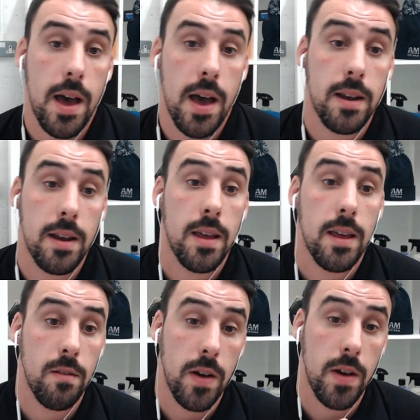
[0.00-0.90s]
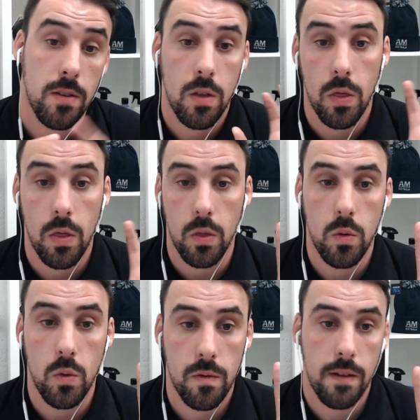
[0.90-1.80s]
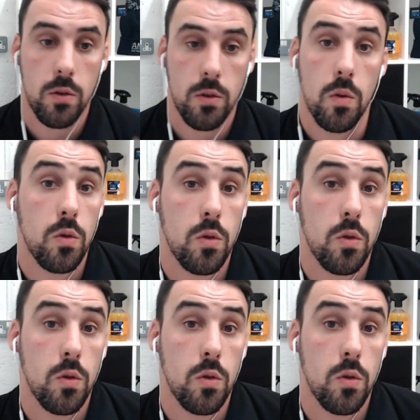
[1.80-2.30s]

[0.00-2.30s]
and advice. Those 5 shows.